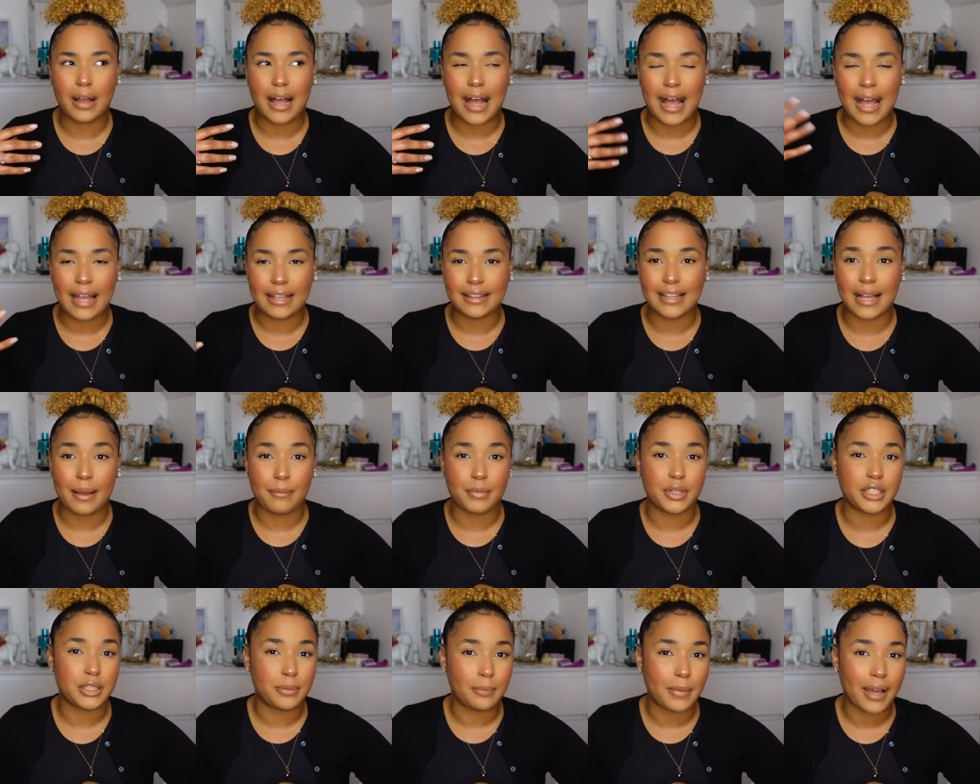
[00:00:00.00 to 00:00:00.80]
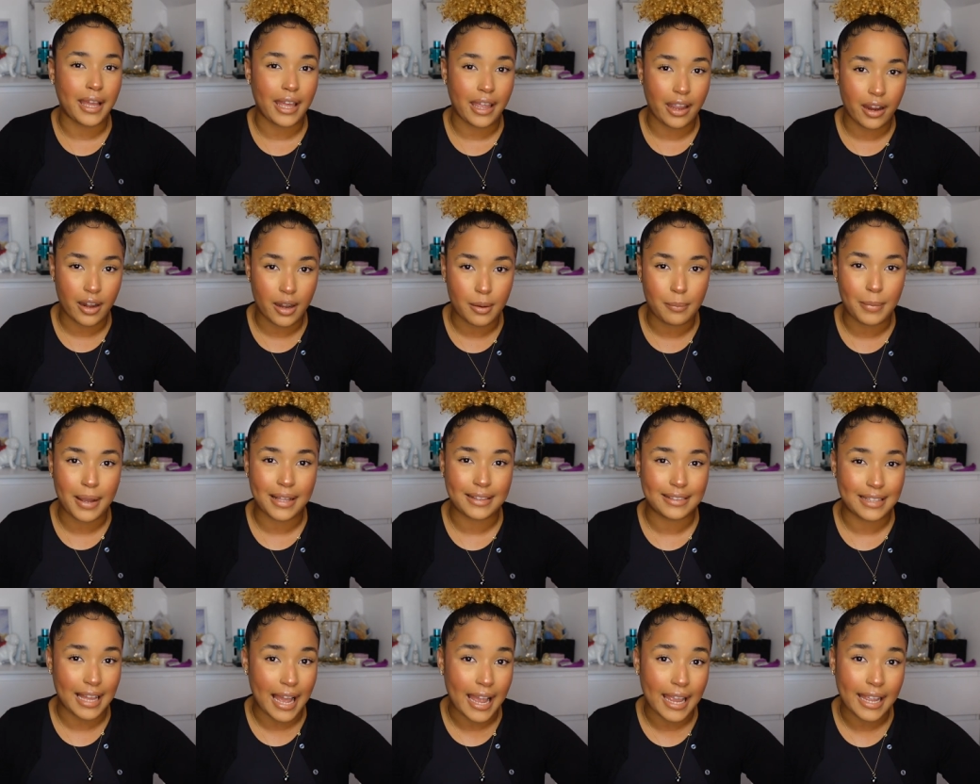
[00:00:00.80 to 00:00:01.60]
I damaged my hair
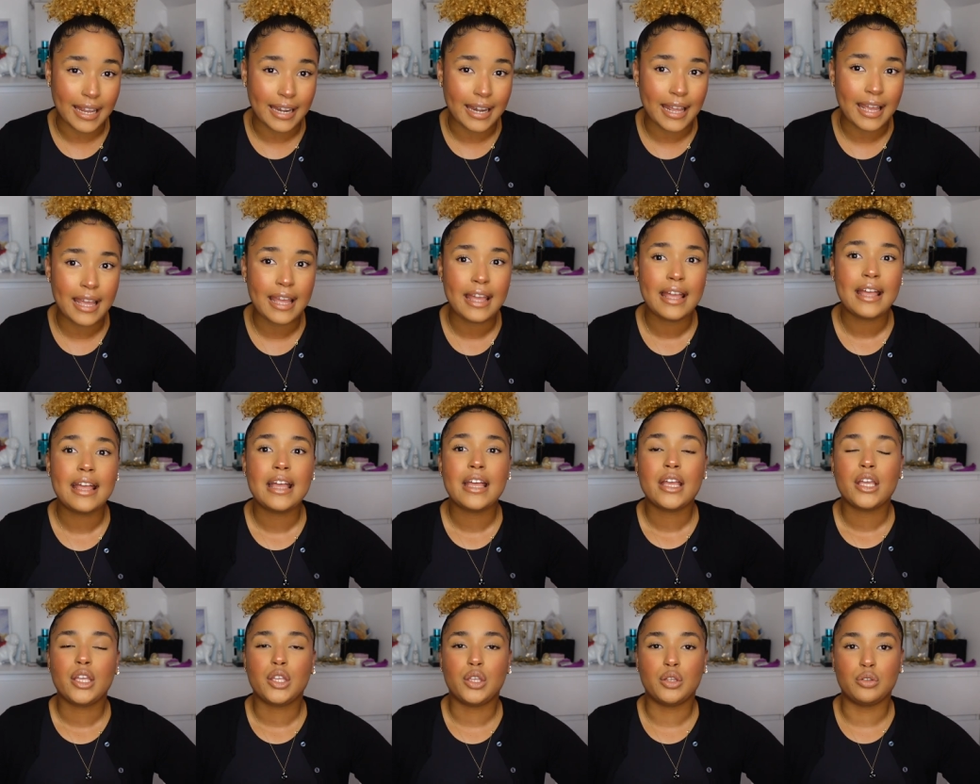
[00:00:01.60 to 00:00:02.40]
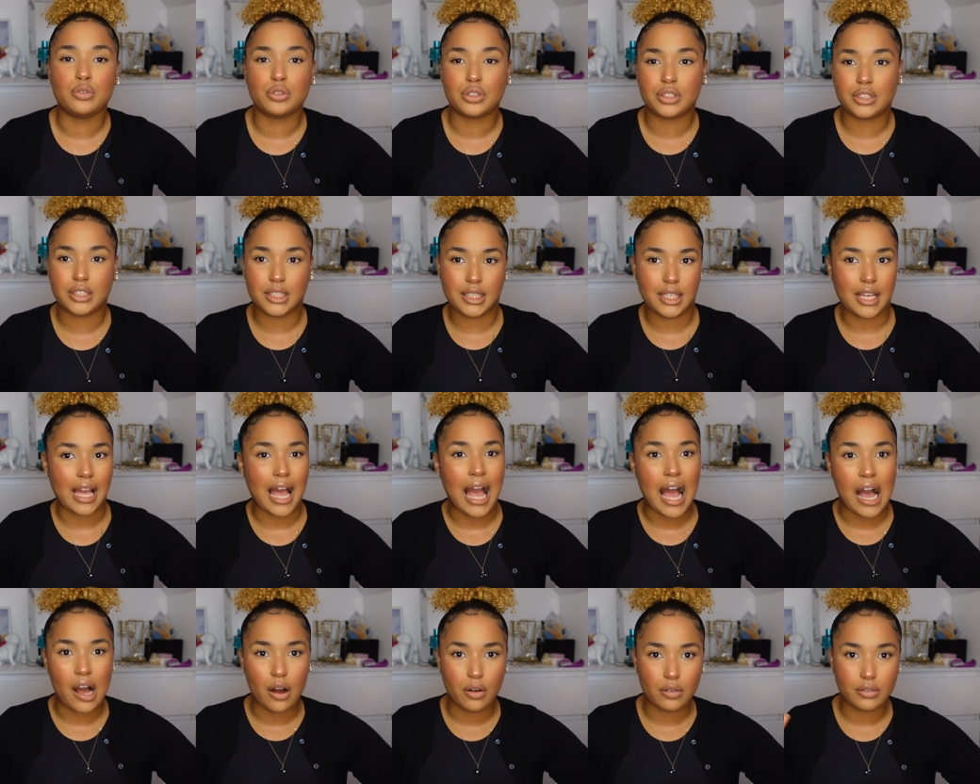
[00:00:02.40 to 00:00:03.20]
by dyeing it, you'll see
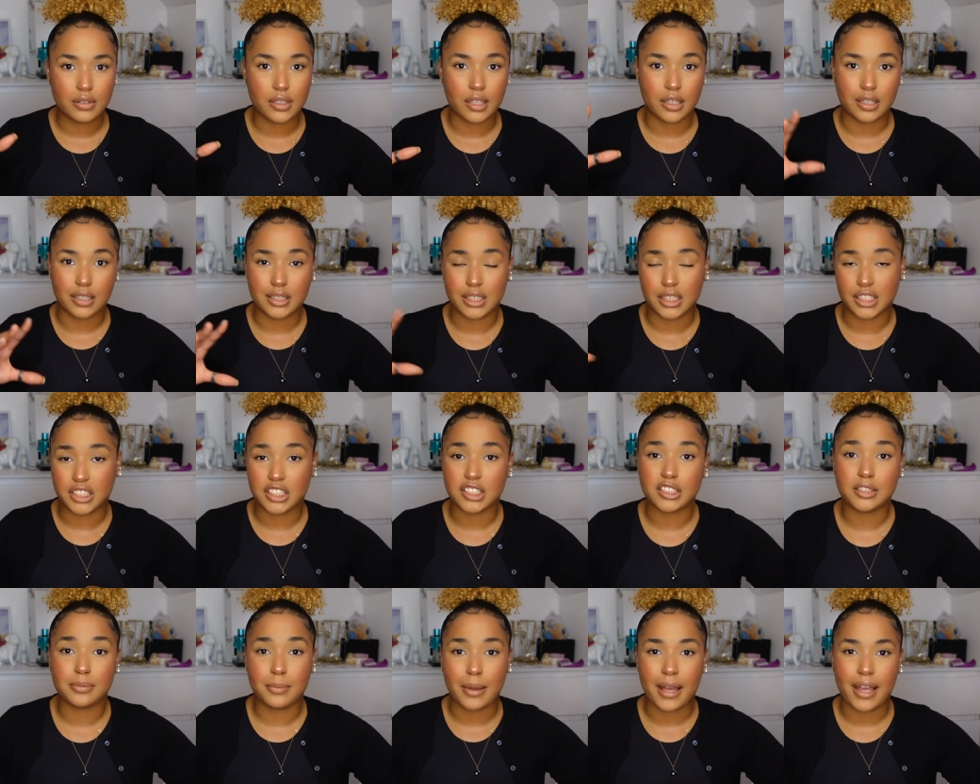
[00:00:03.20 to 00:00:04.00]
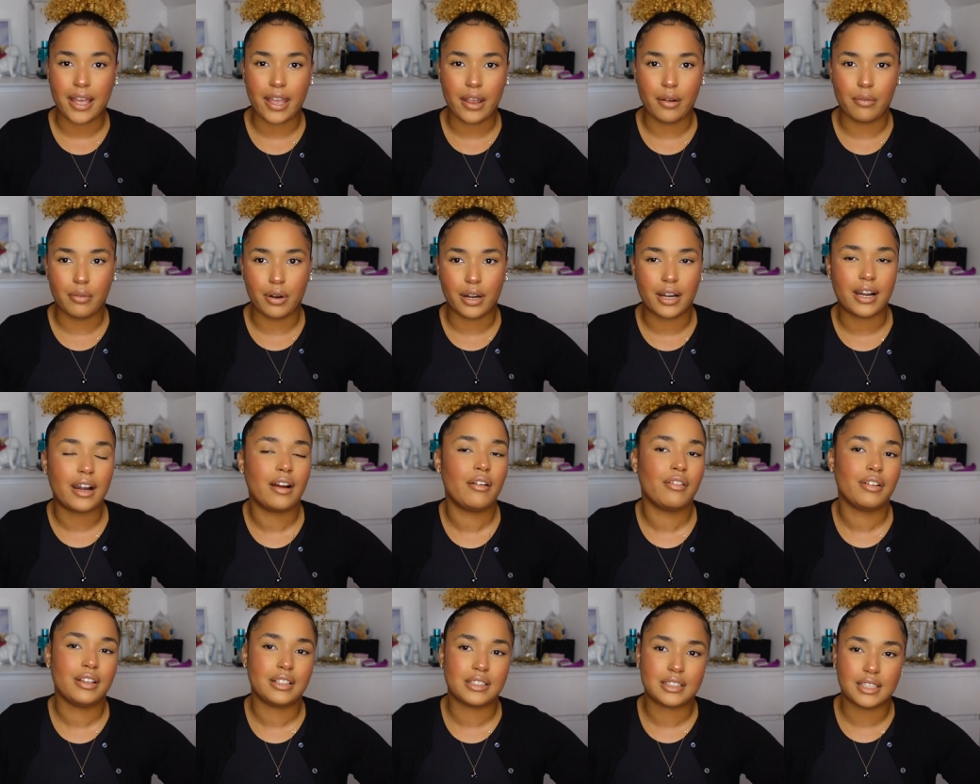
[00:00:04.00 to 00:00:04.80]
how the conditions my hair were.
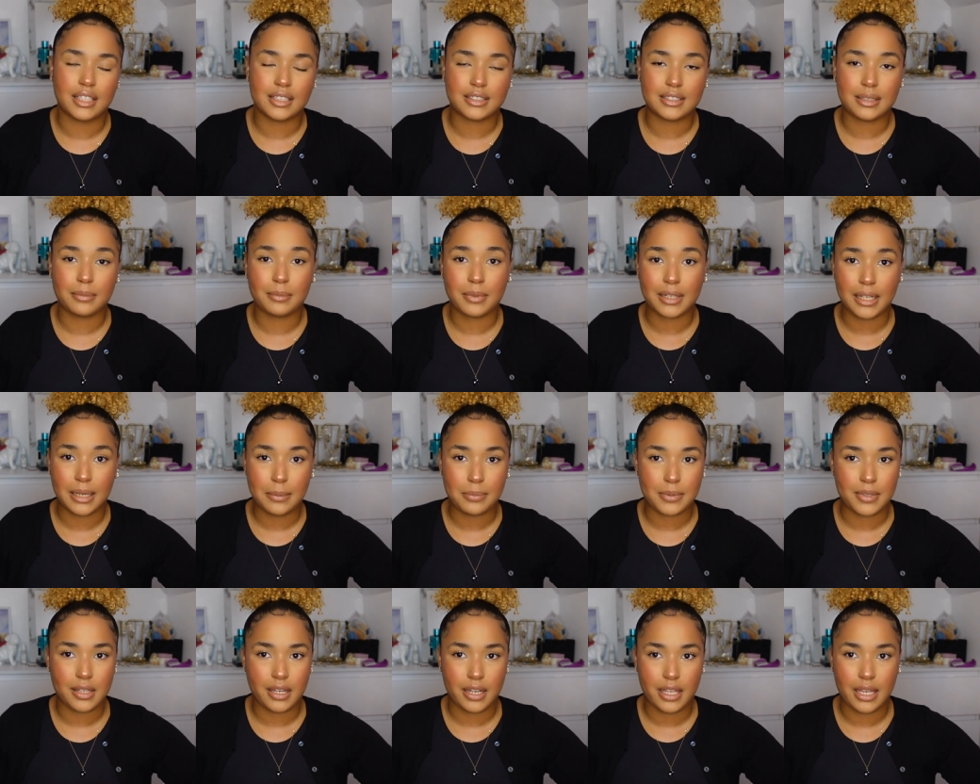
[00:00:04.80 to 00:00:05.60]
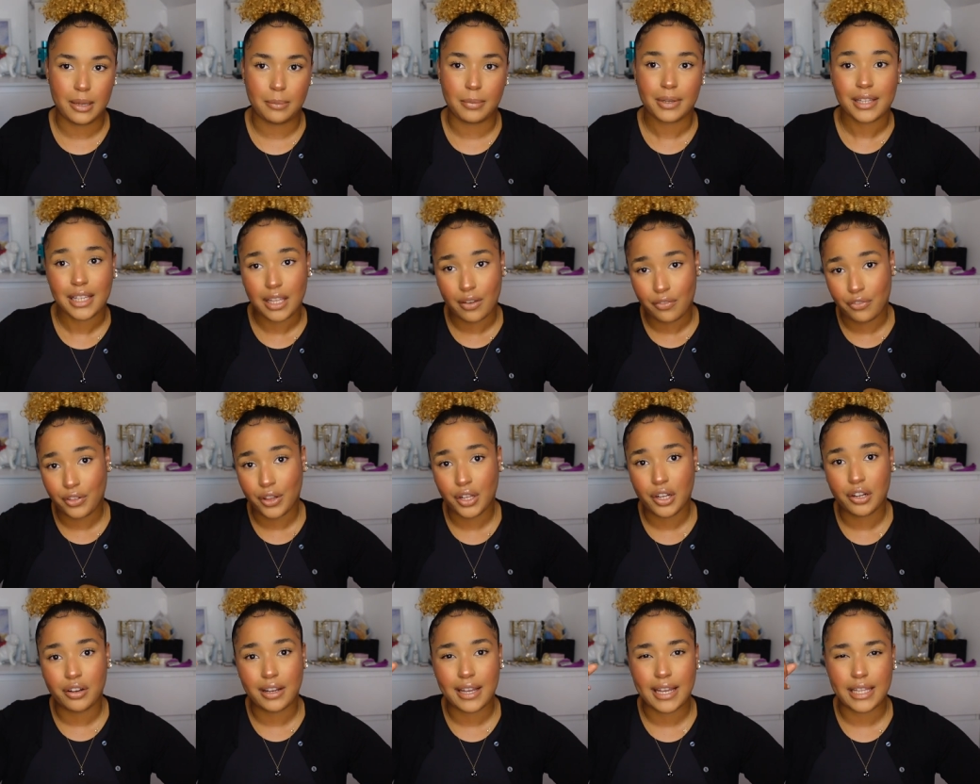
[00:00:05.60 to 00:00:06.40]
I'll insert some clips in here, but
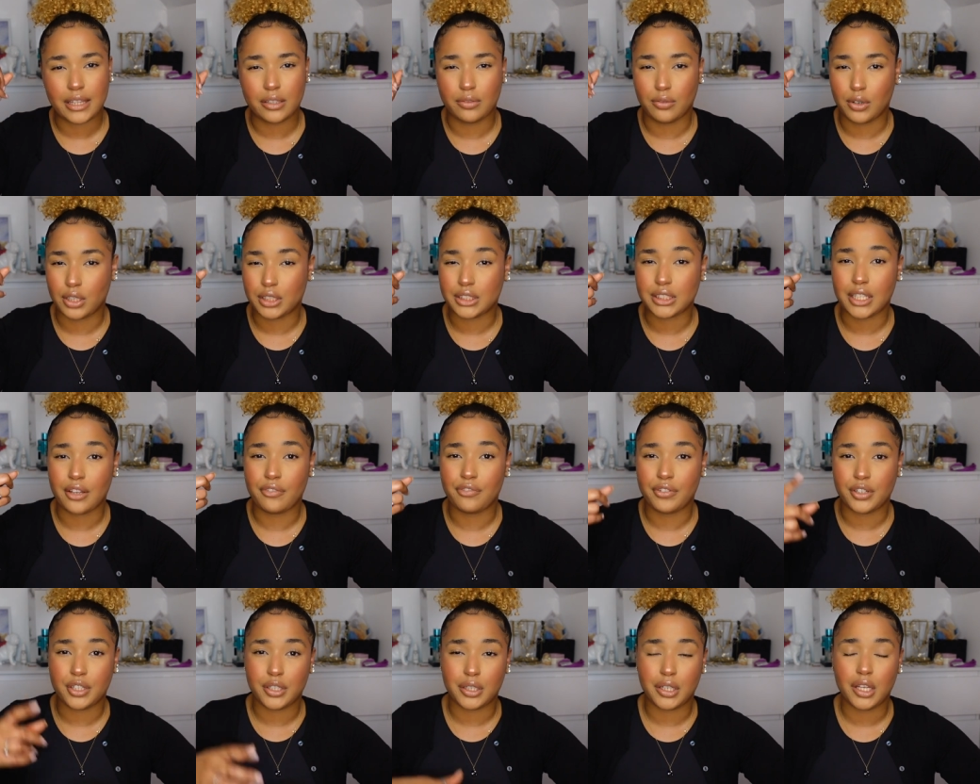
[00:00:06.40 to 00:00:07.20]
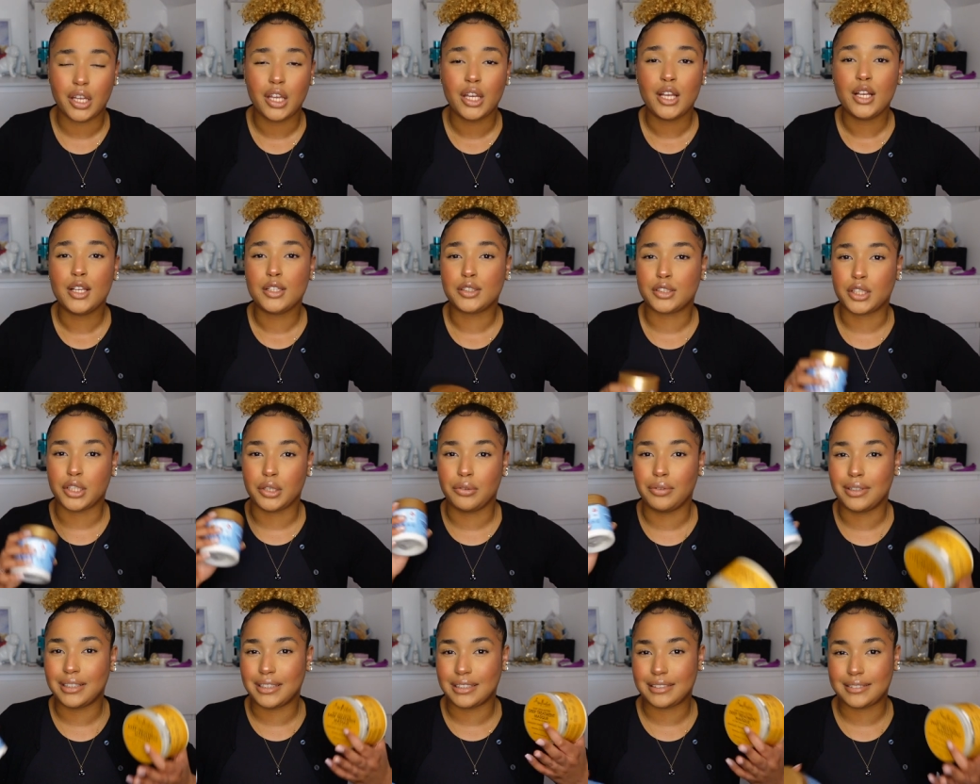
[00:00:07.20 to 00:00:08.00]
definitely go ahead and watch that video so
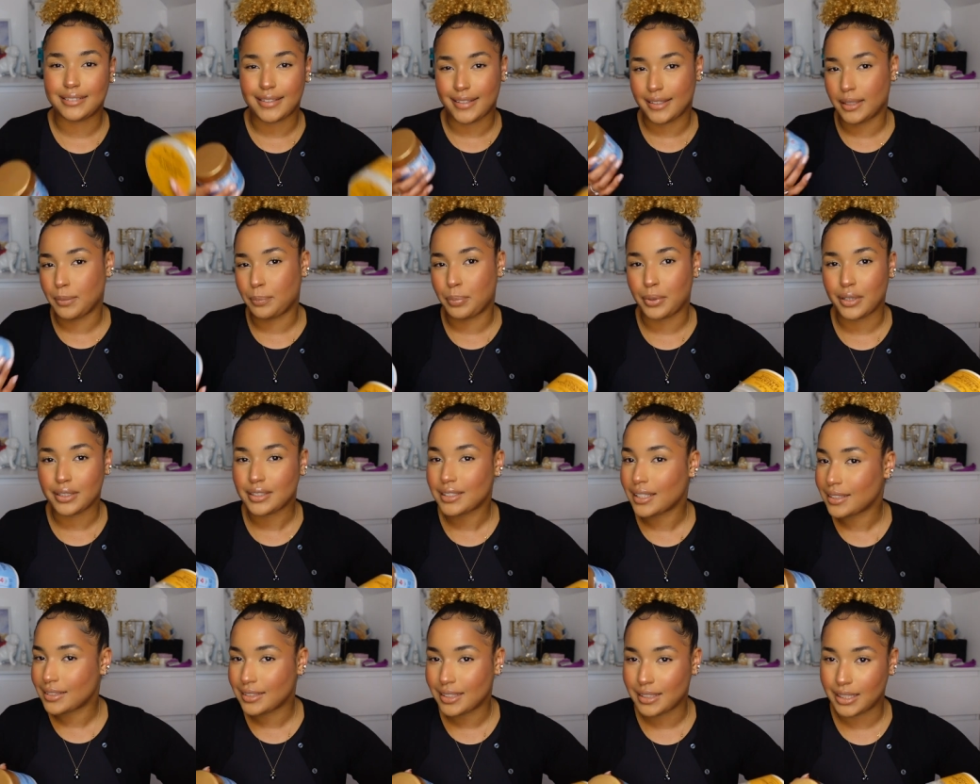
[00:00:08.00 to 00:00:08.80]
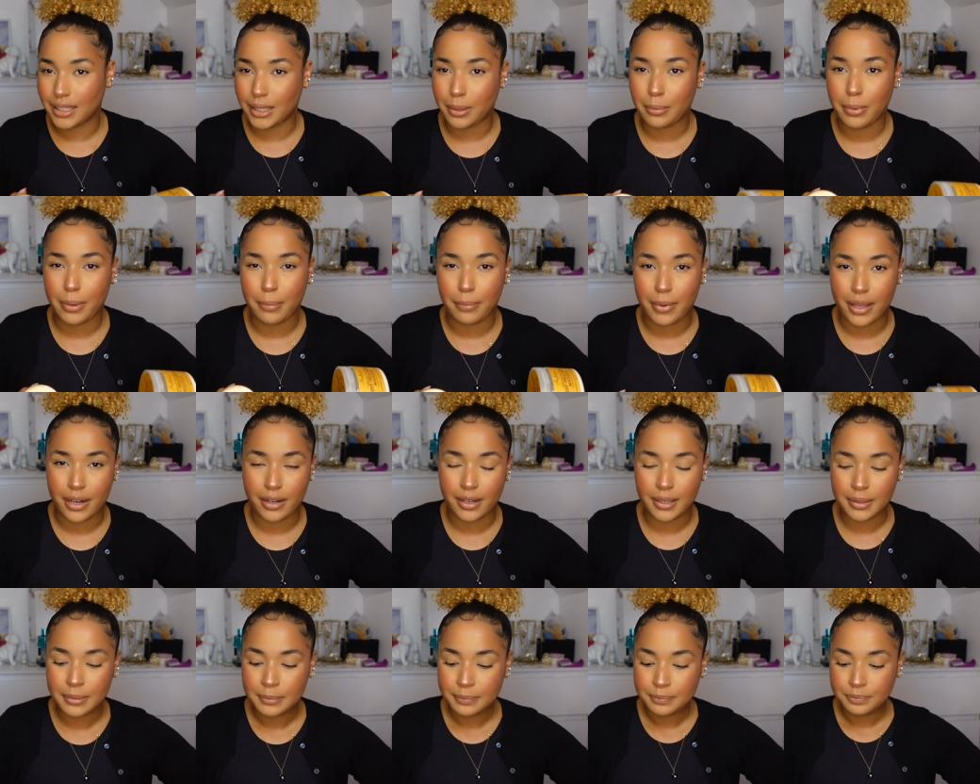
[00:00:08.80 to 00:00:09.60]
you understand the process a little bit
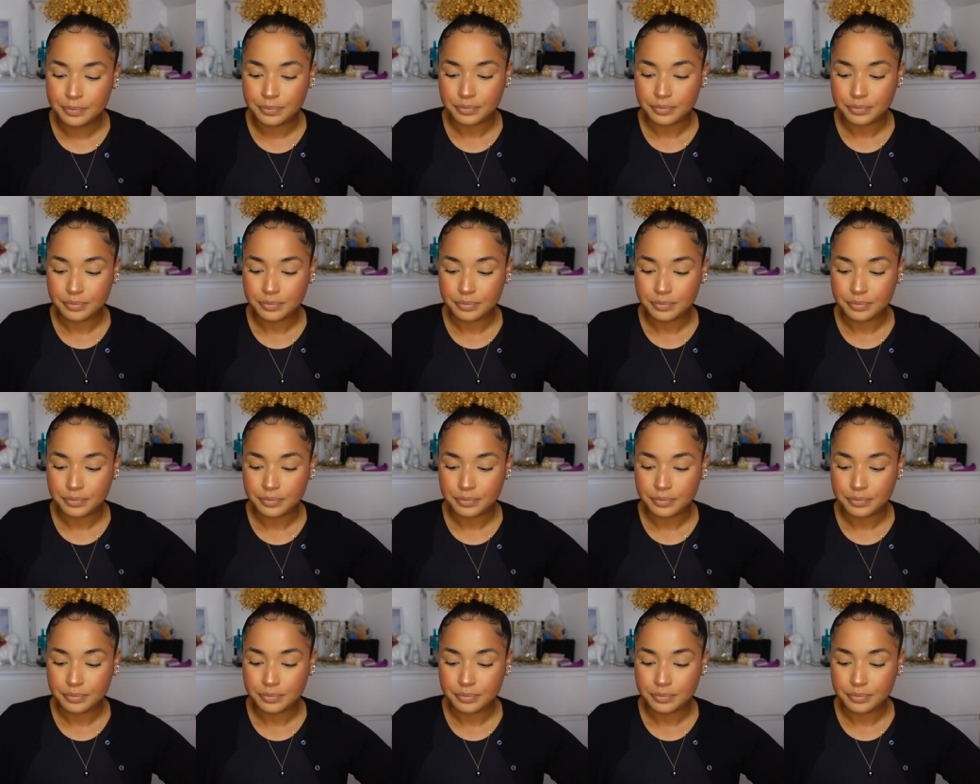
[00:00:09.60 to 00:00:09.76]
better.